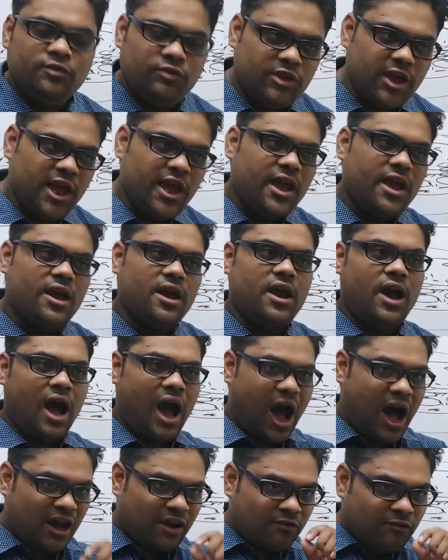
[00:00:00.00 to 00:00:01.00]
They
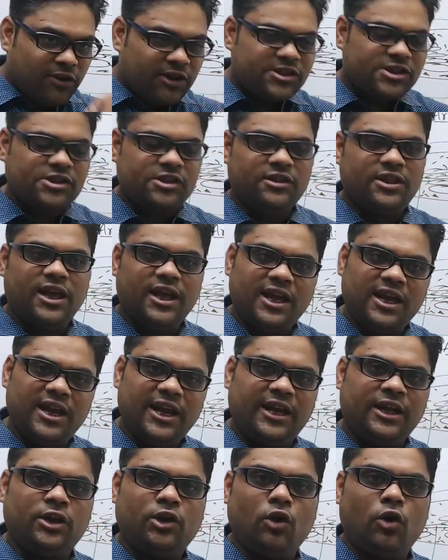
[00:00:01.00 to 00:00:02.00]
harvest the
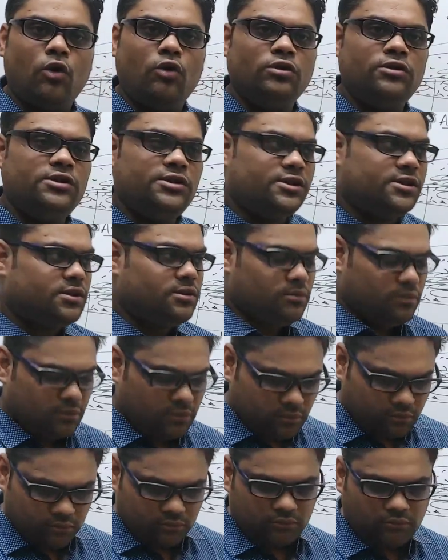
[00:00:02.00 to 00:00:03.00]
electron,
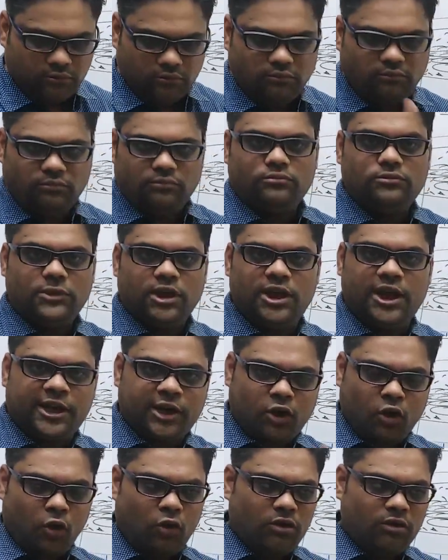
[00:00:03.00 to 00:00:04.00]

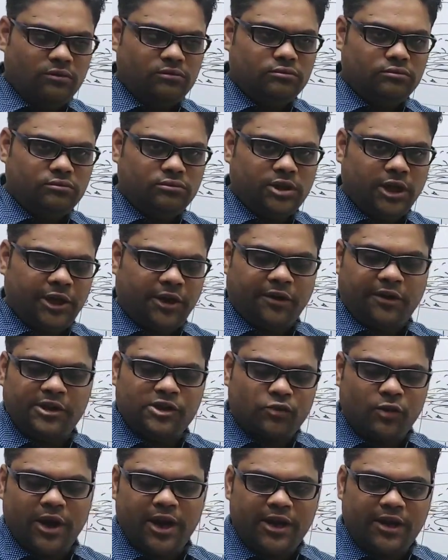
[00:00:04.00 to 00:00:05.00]
it
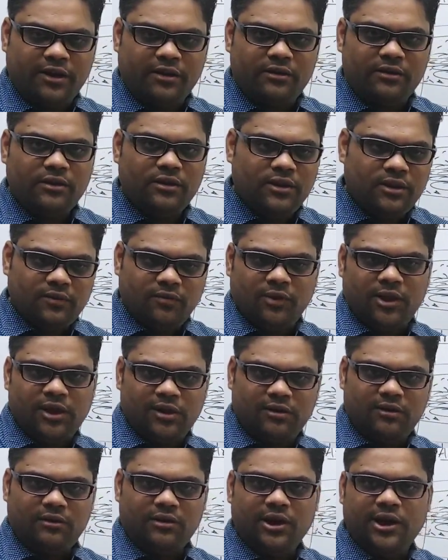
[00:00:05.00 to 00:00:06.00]
resonate,
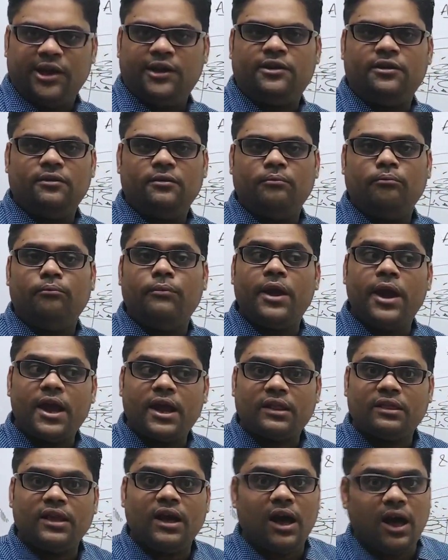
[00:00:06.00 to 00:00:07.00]
then it
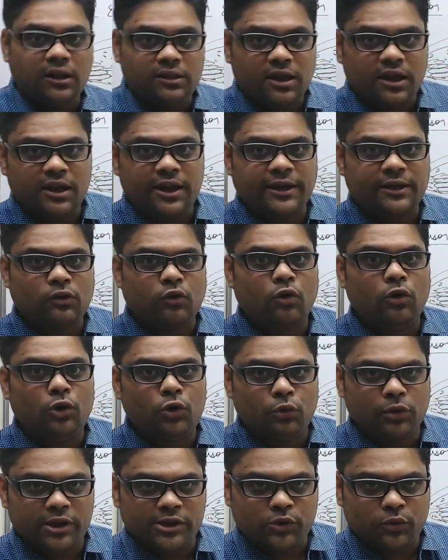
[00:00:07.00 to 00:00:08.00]
make the other
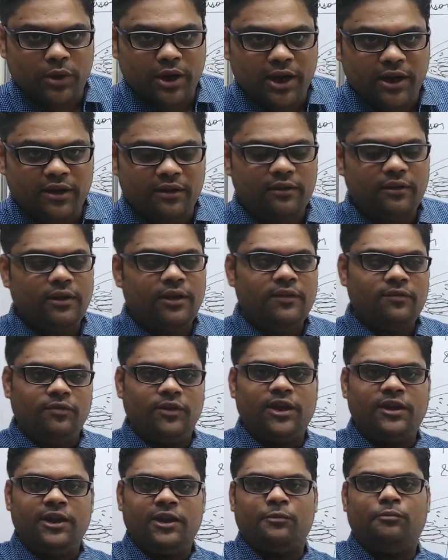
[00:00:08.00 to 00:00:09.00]
electron to resonate,
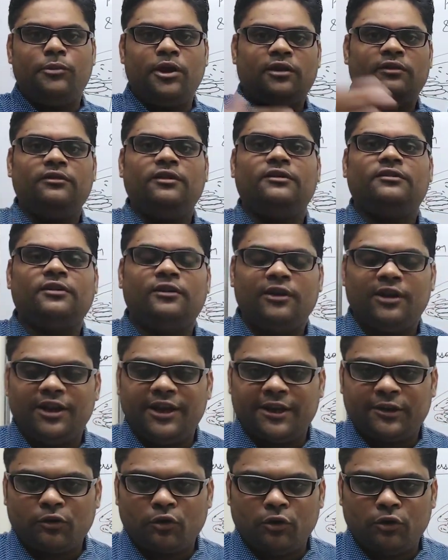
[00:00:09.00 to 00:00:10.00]
then it make the third
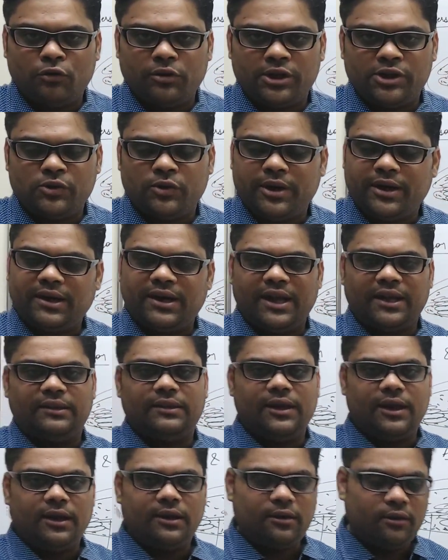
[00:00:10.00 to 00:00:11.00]
electron to resonate,
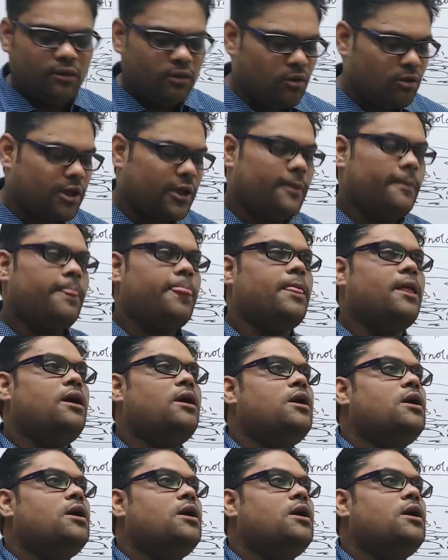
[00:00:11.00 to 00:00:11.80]
like that. Okay.